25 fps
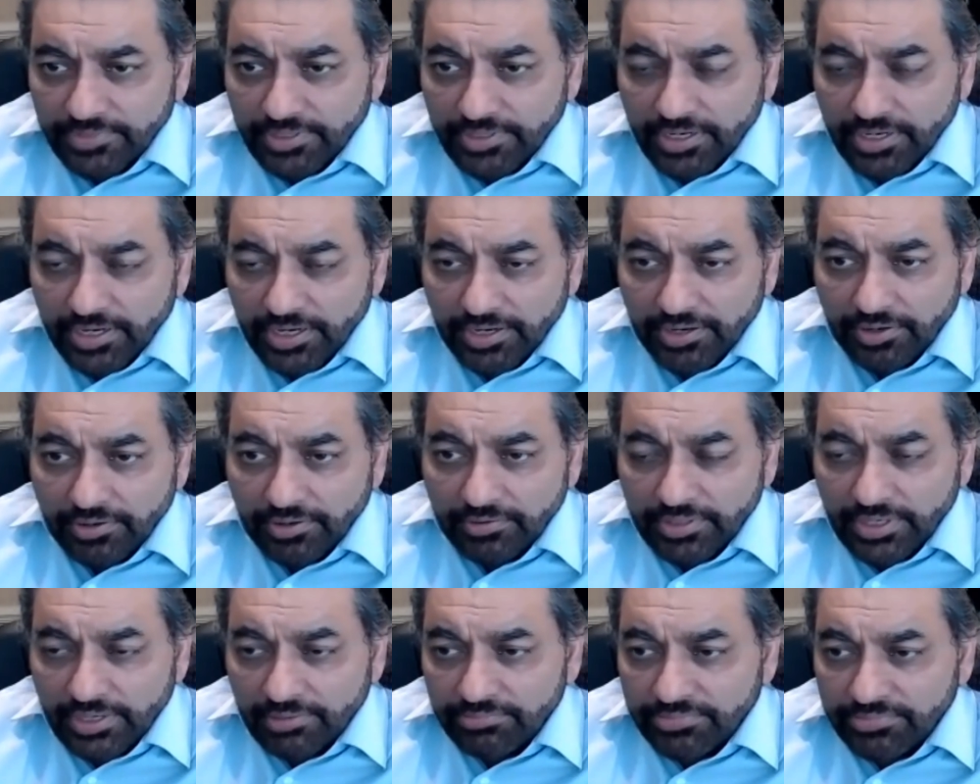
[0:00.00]

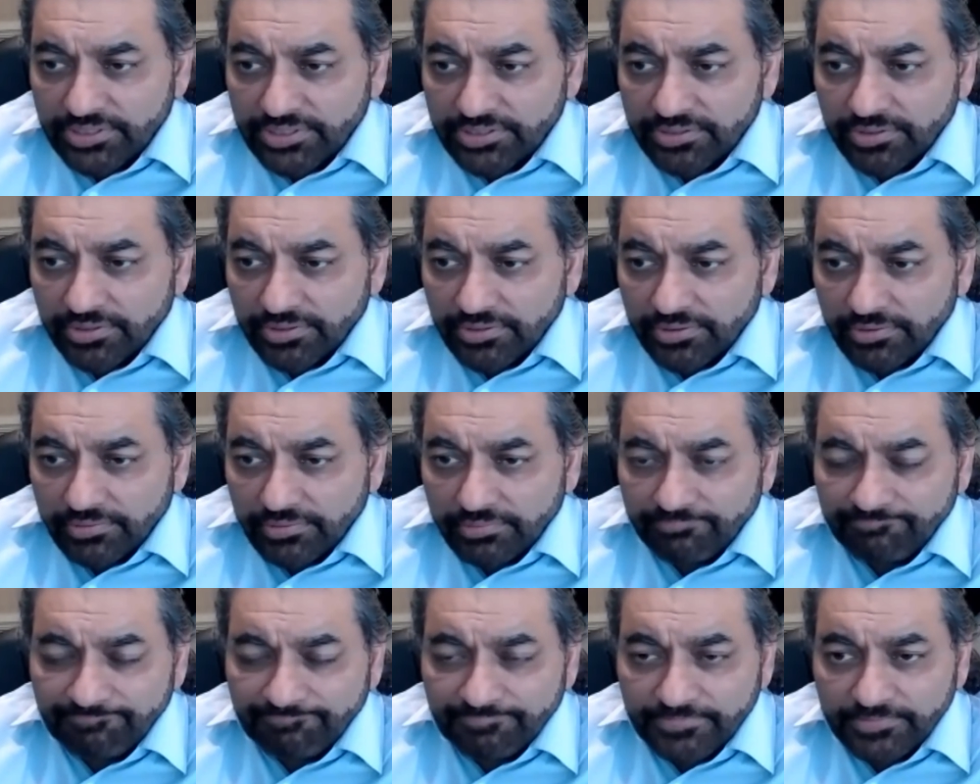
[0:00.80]
I'm just going to
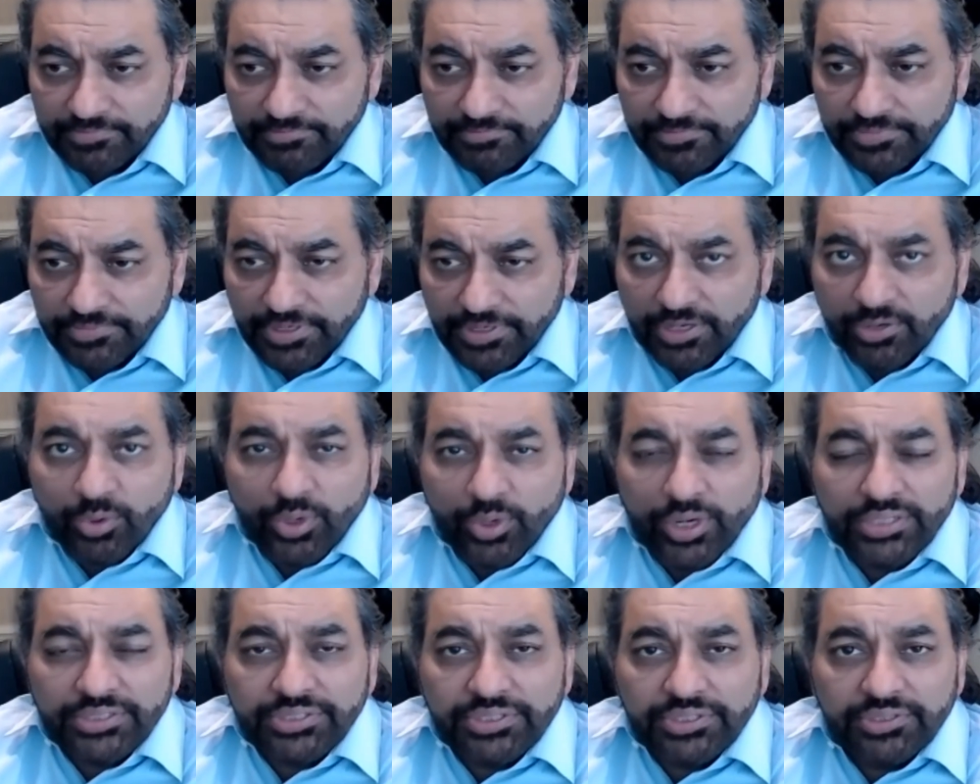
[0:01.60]

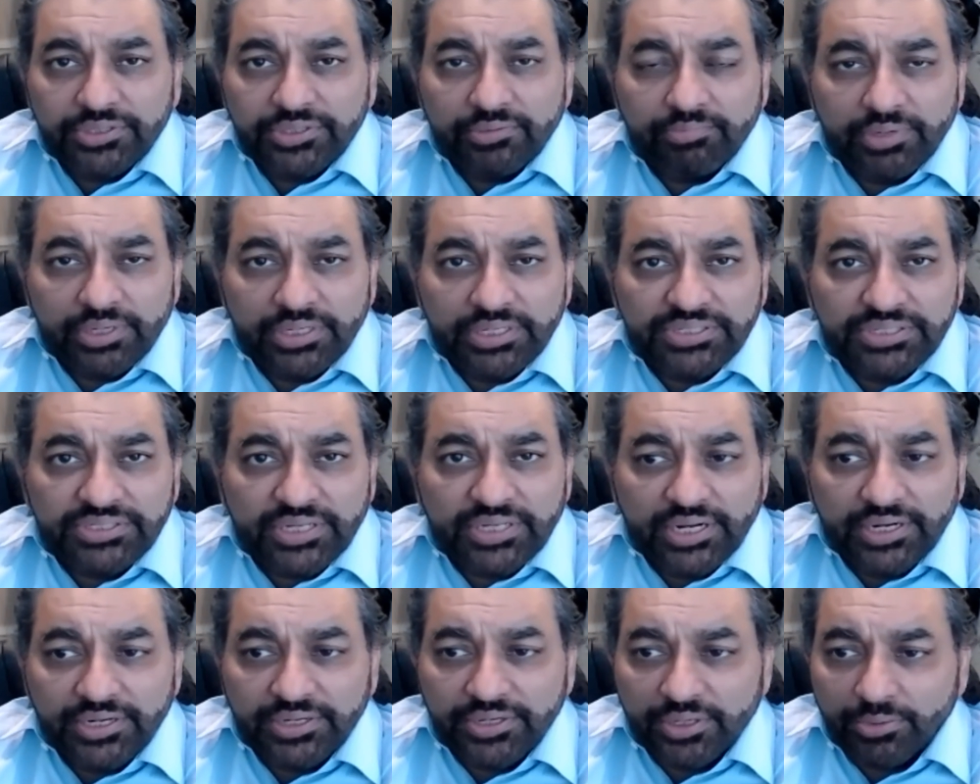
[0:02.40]
request you to please
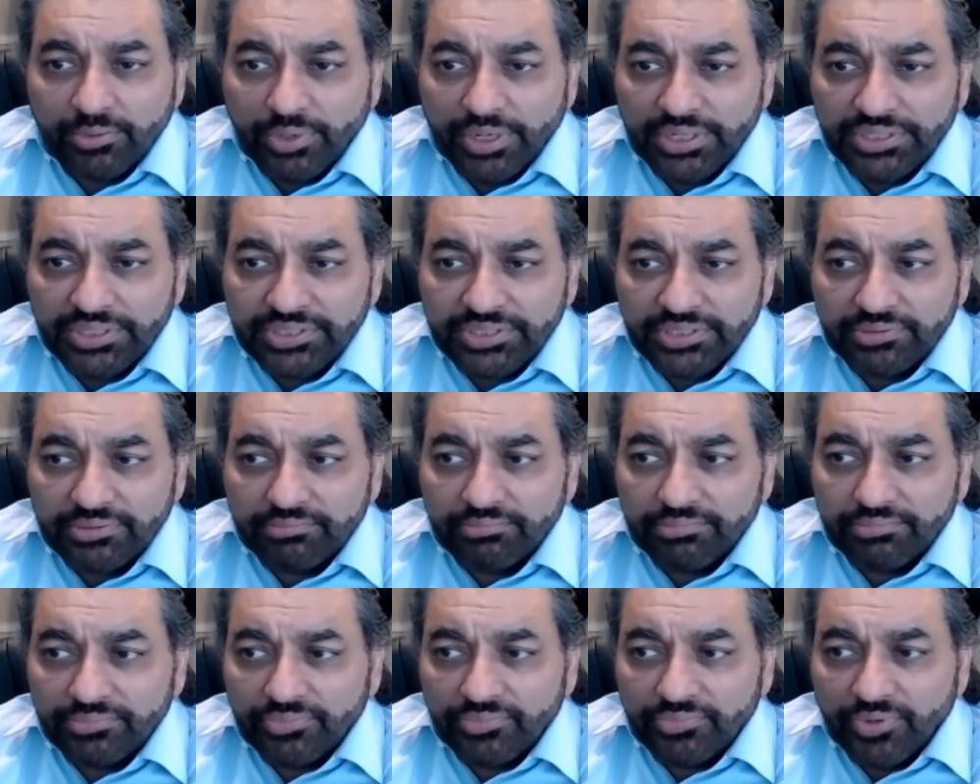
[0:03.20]
send your
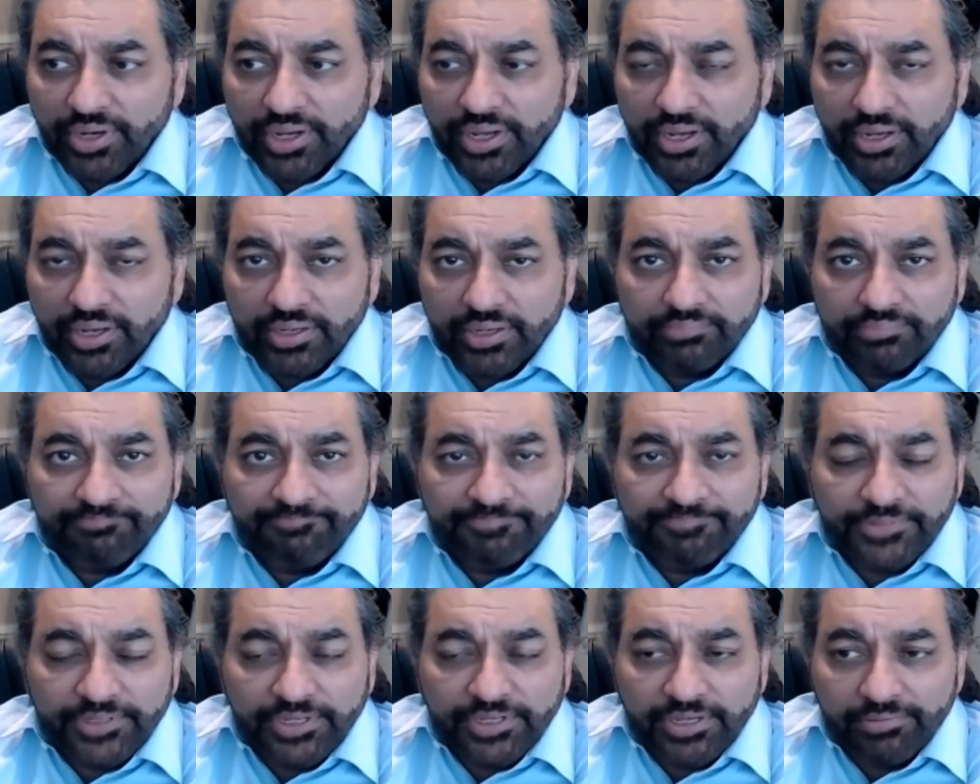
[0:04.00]
question via
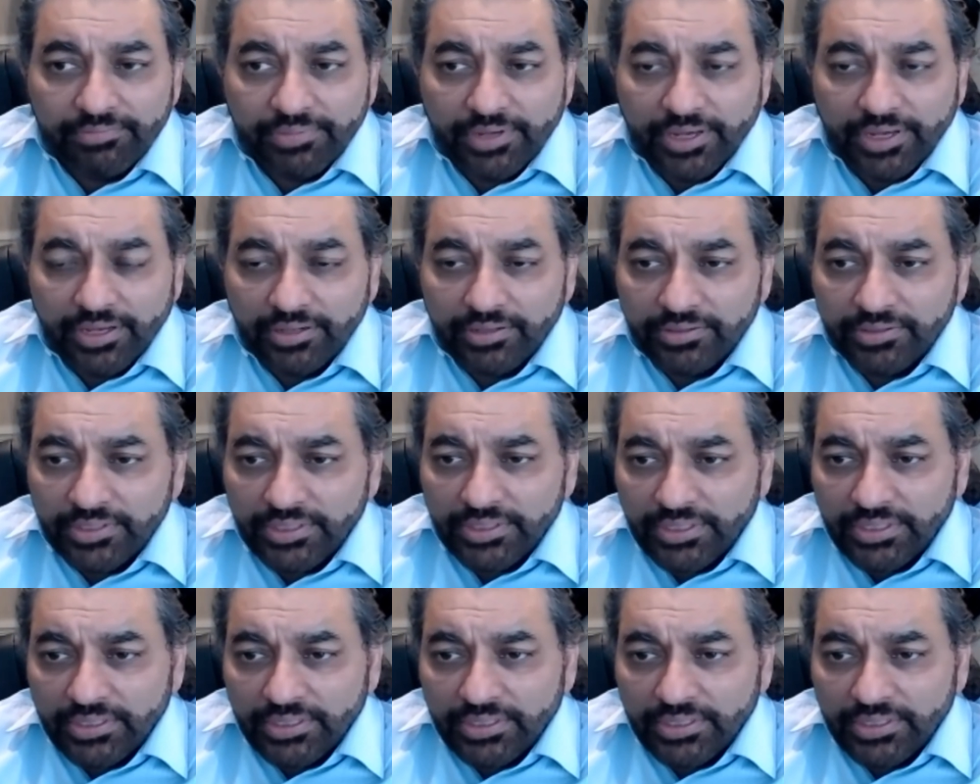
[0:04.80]
email